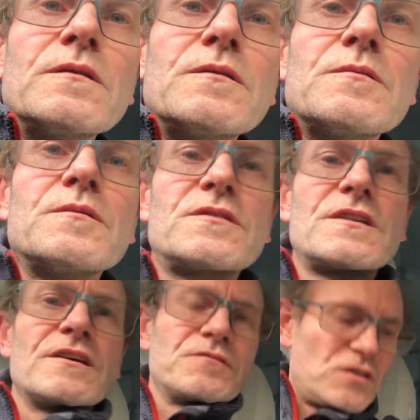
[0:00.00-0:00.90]

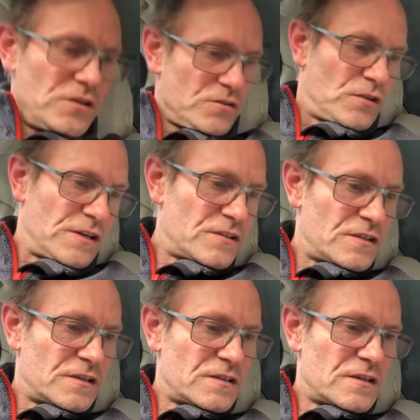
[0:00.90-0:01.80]
State of charge, right,
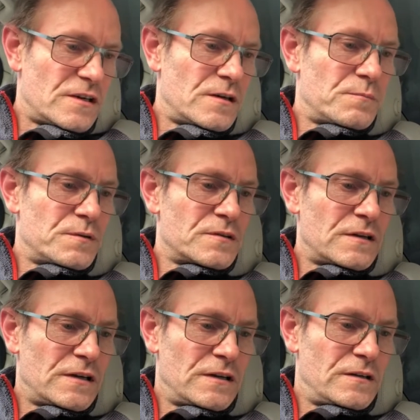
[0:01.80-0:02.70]
68%.